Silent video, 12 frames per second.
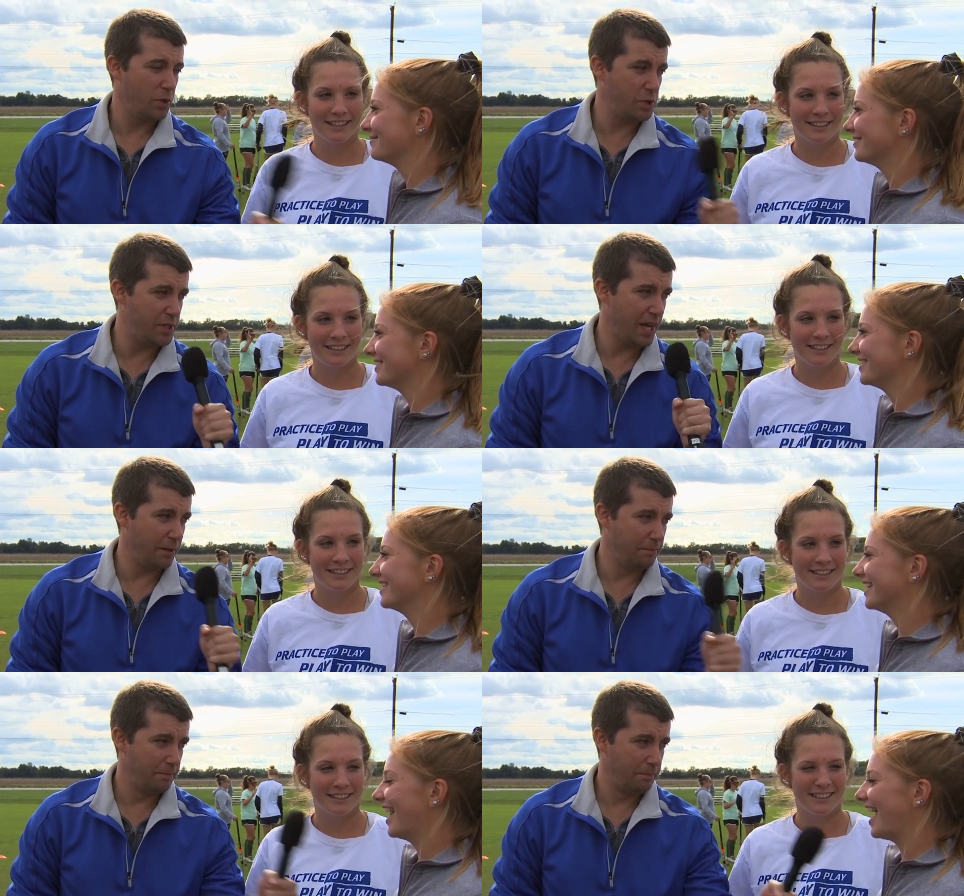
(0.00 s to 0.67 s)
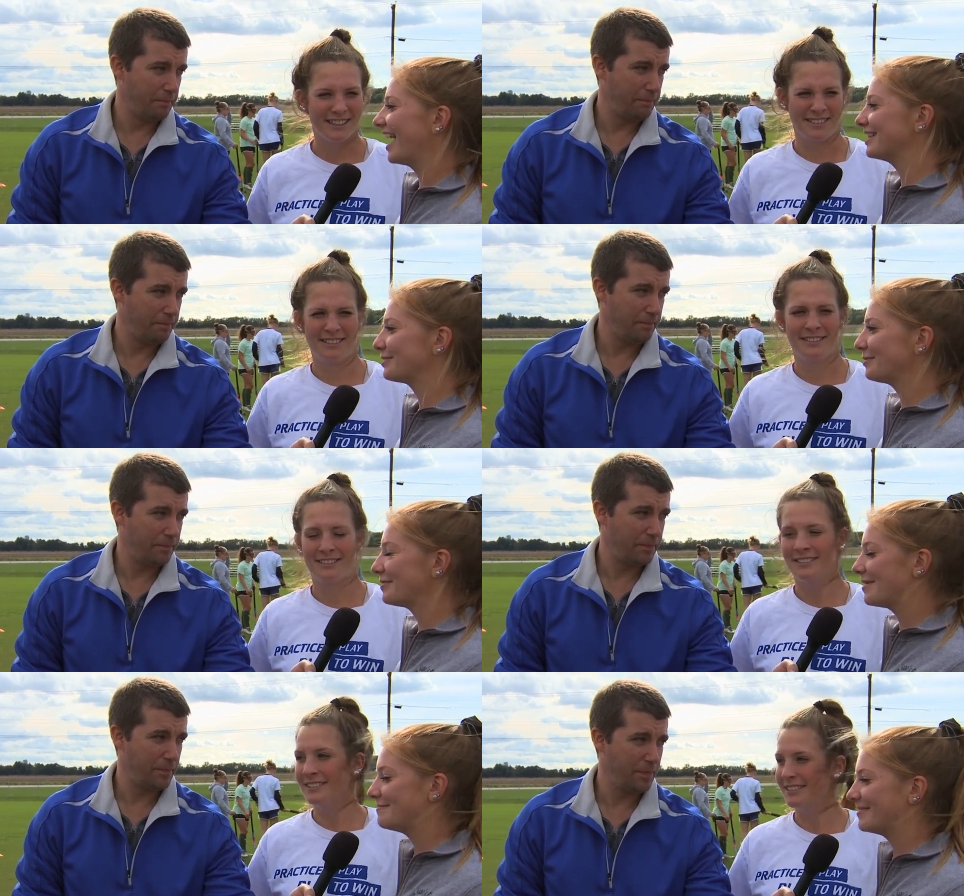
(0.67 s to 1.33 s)
Speaker 1: What'd you tell them?
Speaker 2: I
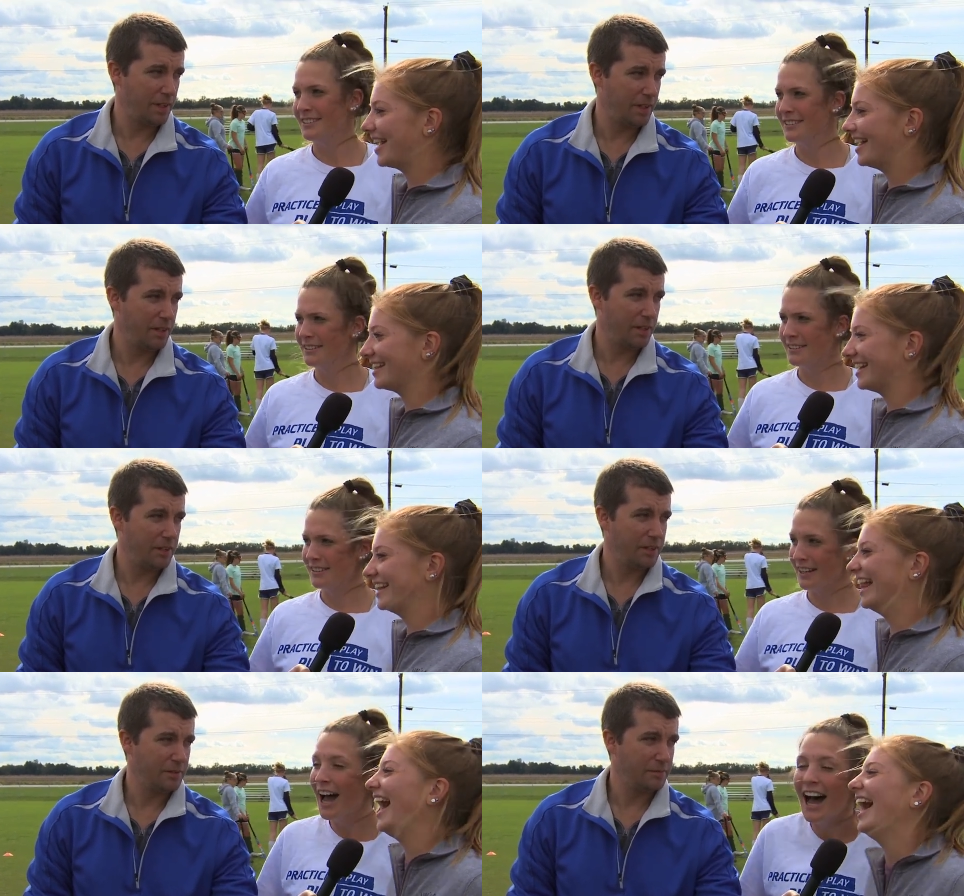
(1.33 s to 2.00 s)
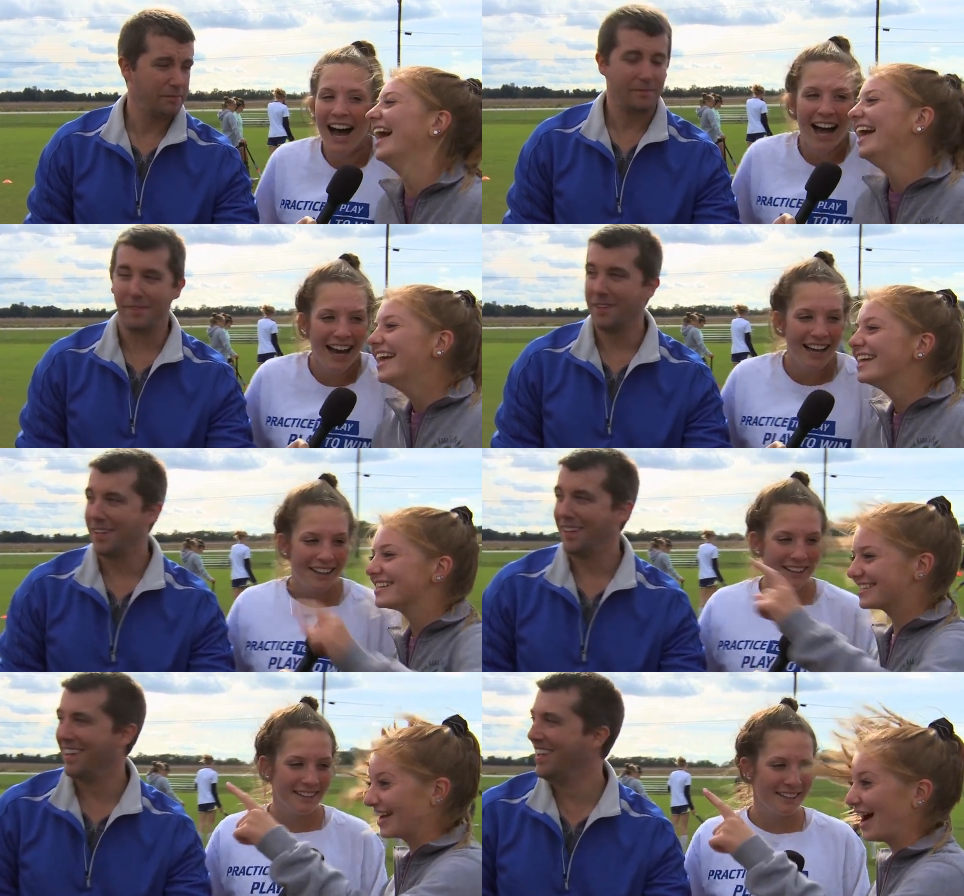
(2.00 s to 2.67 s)
told them that,
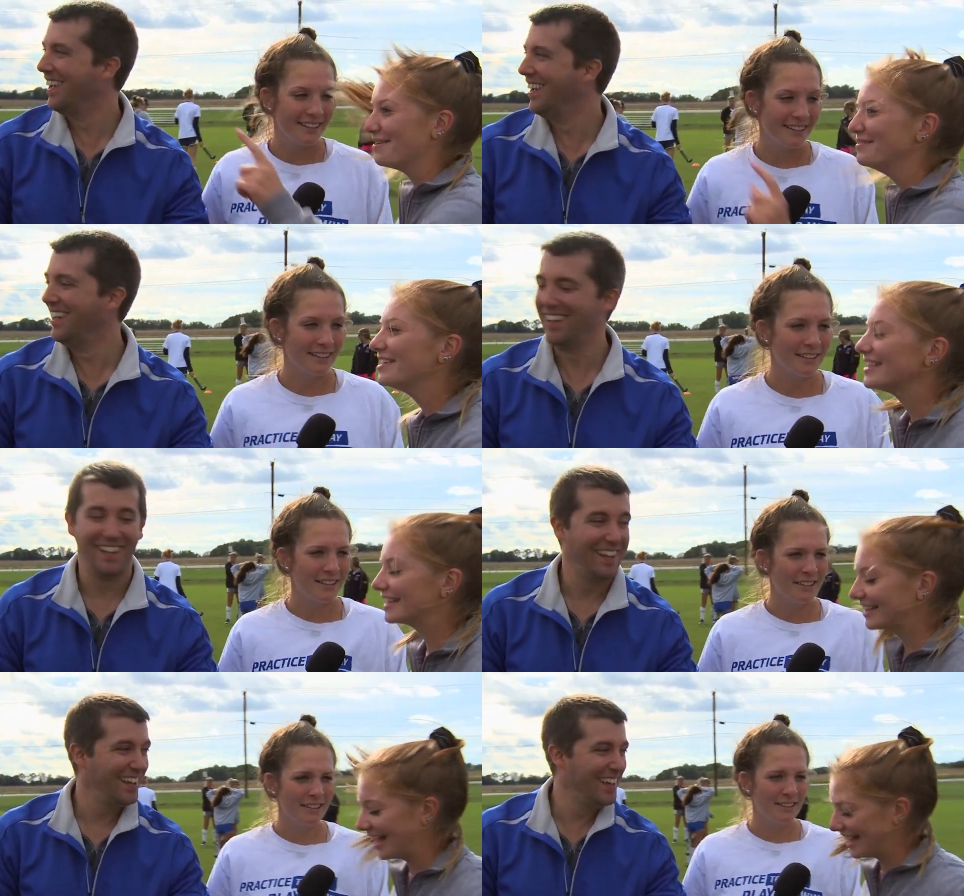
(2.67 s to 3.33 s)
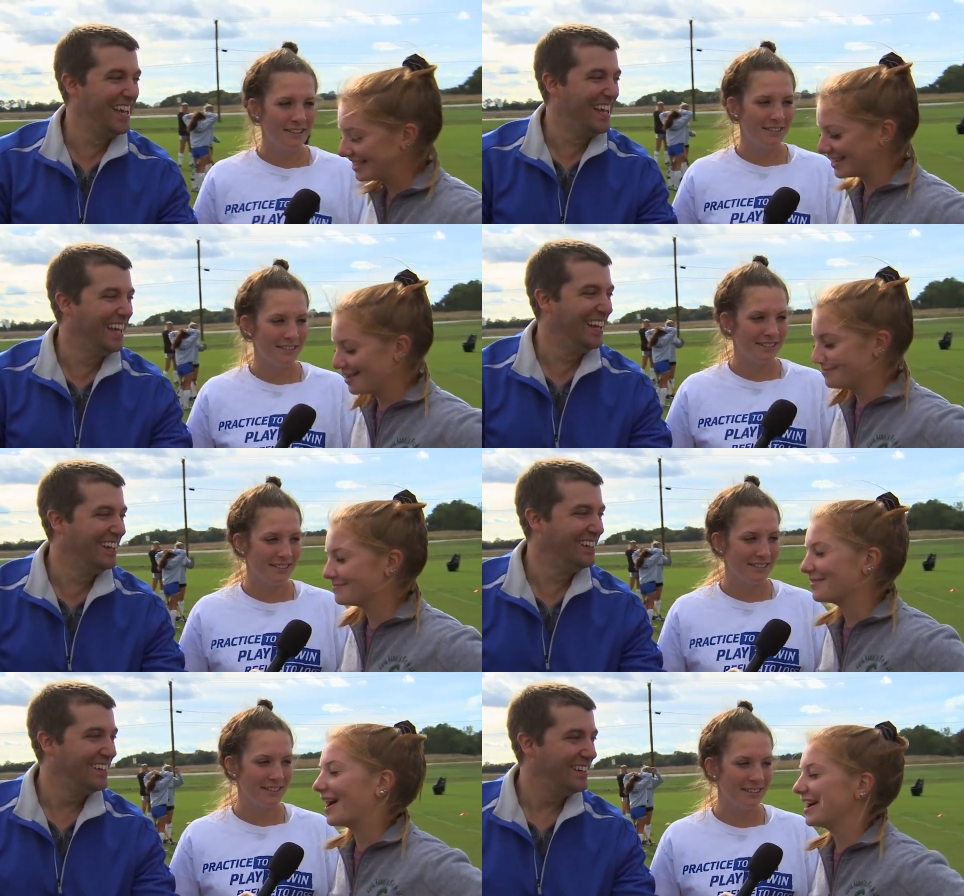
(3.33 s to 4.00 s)
stop, the last
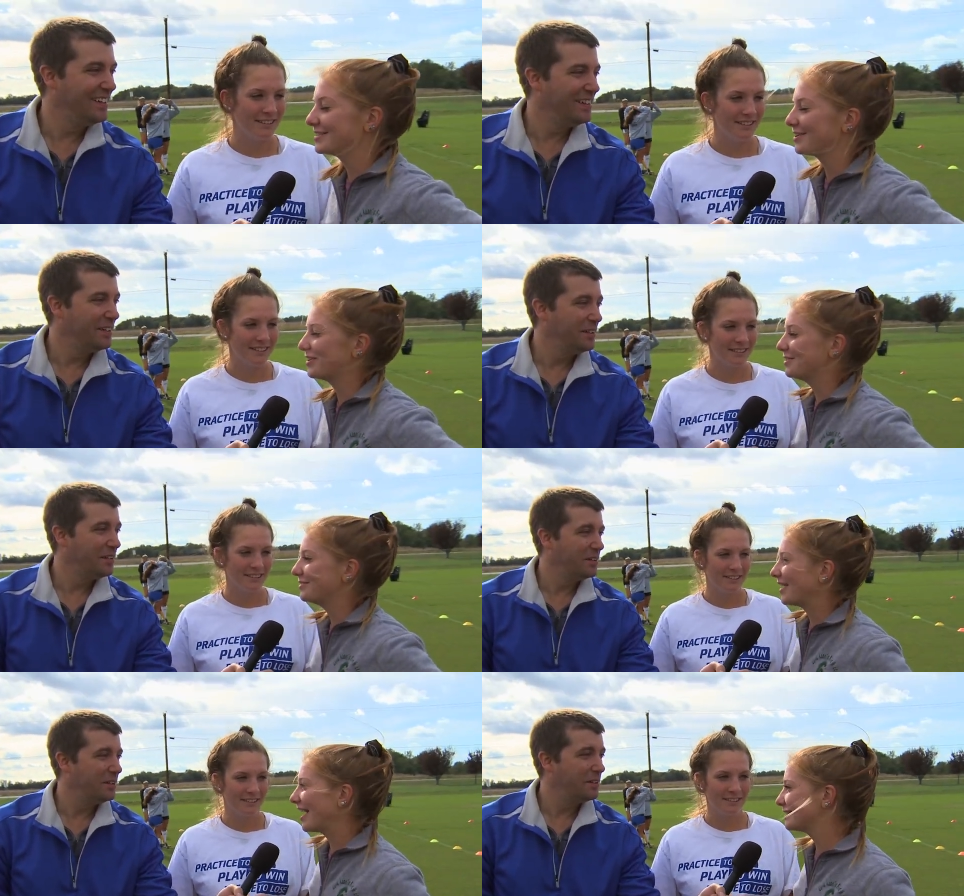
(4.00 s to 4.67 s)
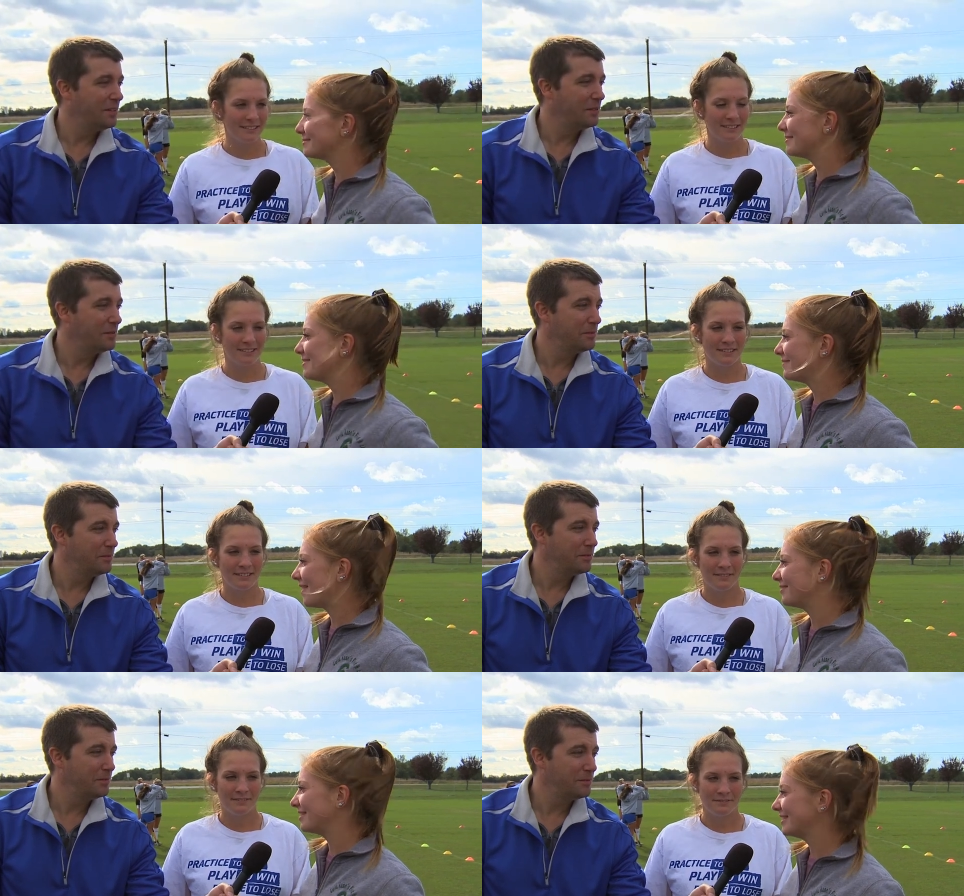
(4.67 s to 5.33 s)
time I saw you asked me if
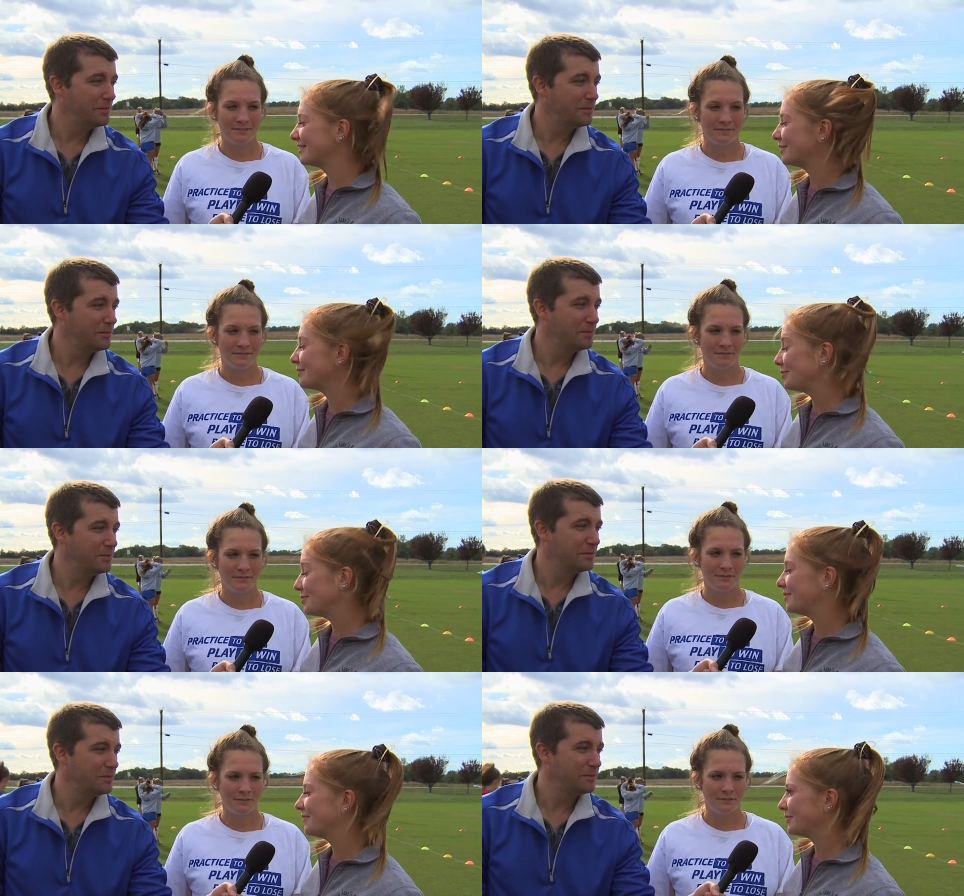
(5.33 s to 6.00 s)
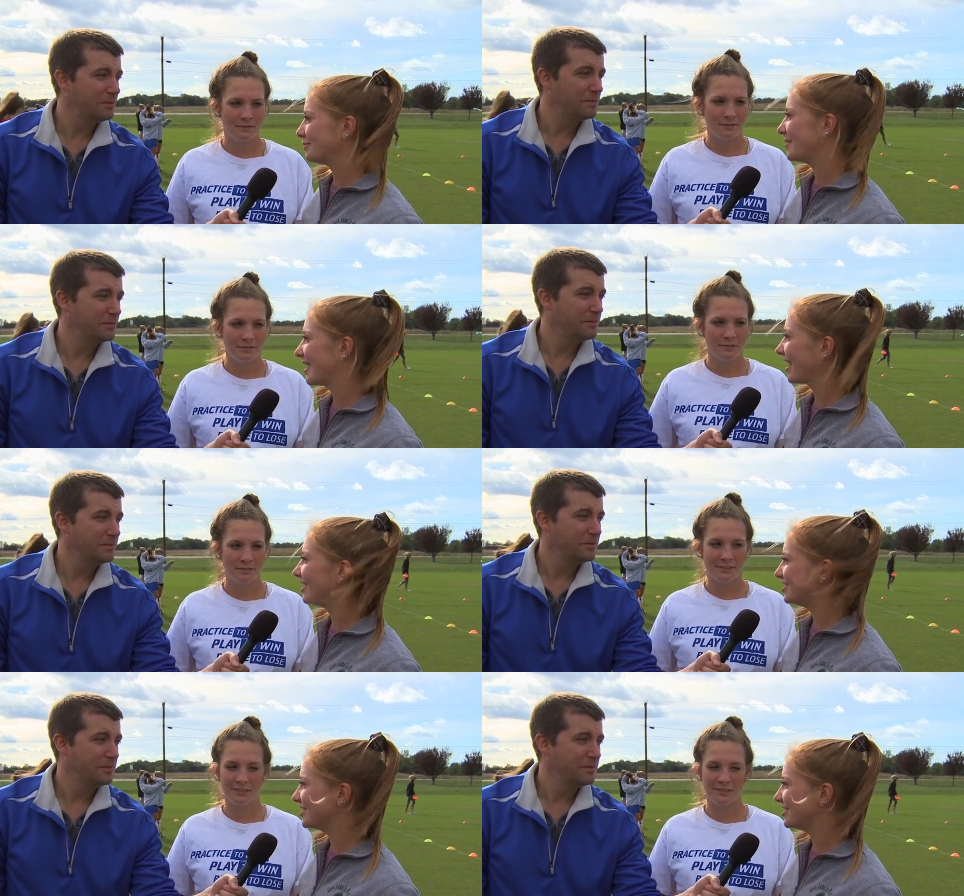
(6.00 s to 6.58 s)
I would eat the moon if it was made out of